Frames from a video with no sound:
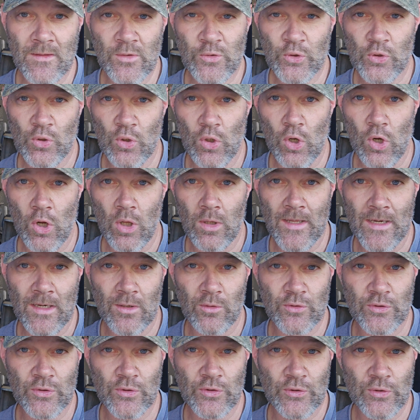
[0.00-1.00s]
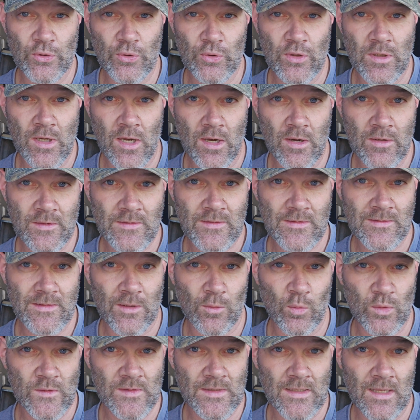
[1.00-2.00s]
trial and I'll do 2 coats, so
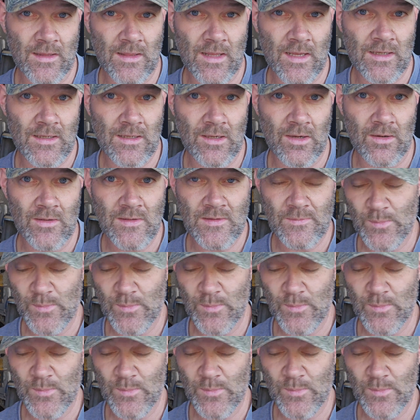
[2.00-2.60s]
we'll see how that goes.